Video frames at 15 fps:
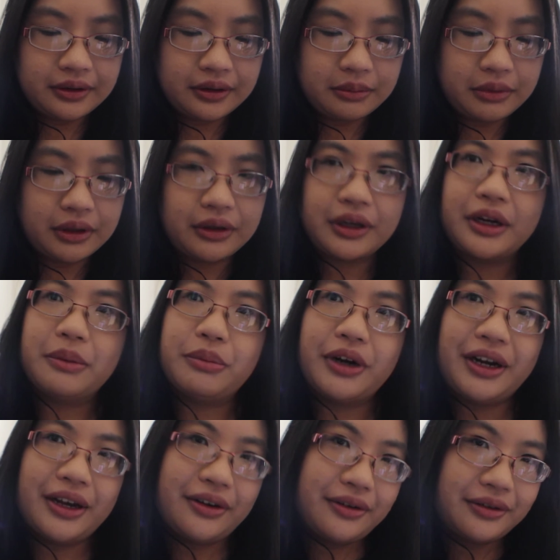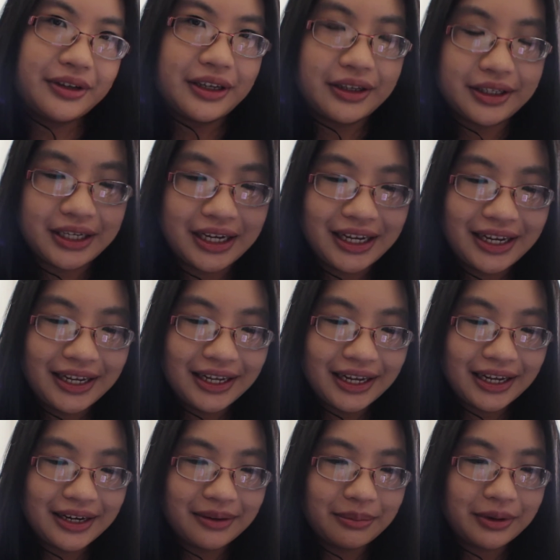Let me look it up right now, because
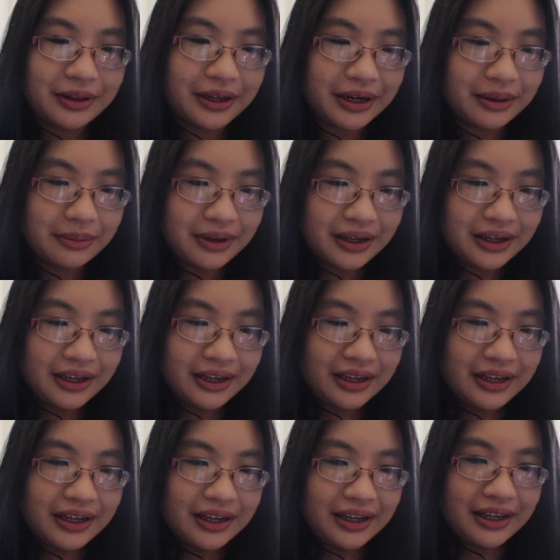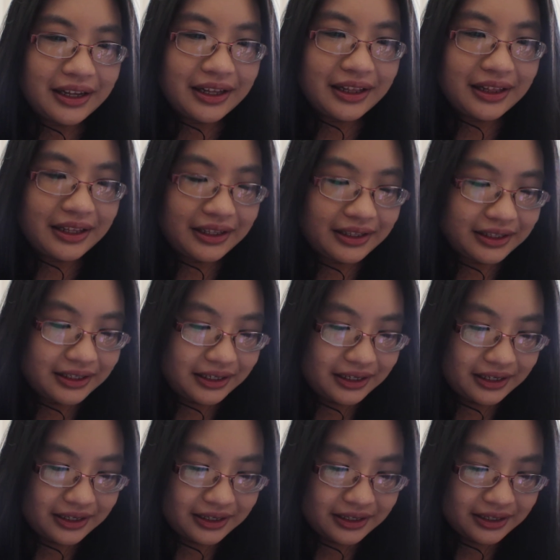I didn't pull it up. Let's
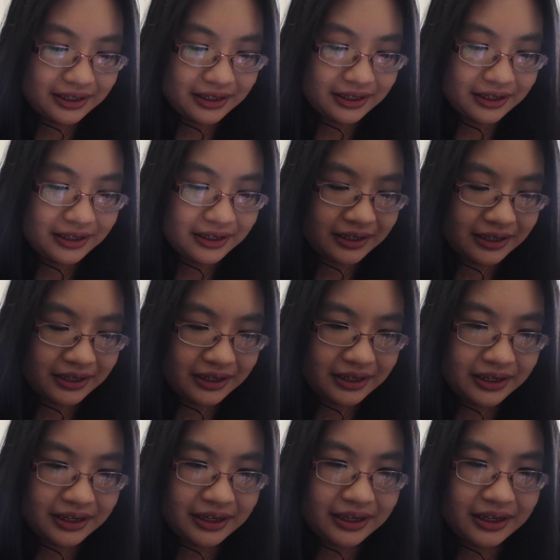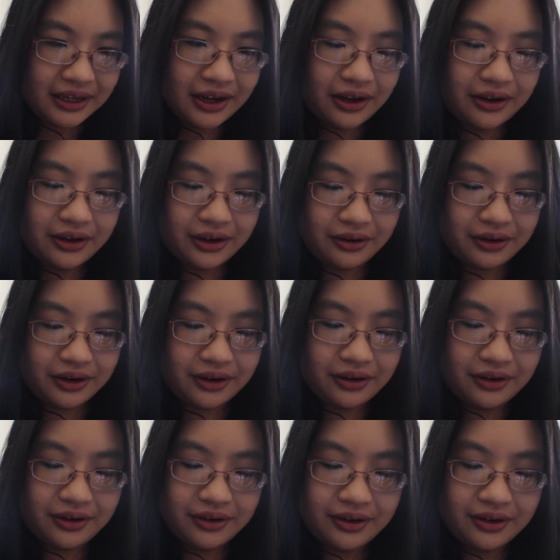see. Oh, here we go.